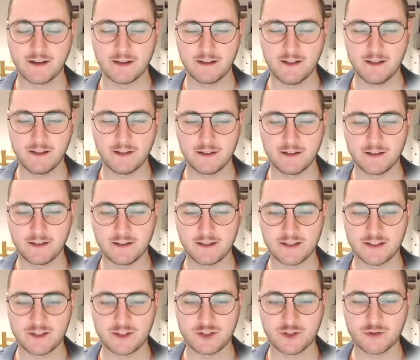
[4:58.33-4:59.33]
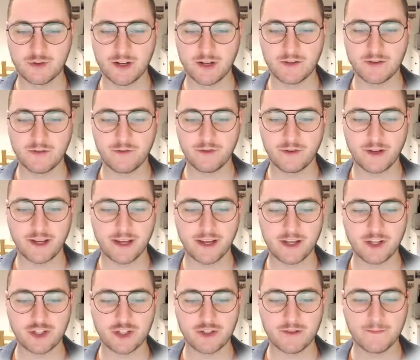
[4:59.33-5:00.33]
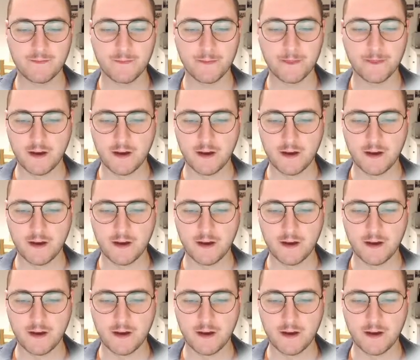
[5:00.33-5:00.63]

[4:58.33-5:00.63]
the strand of location.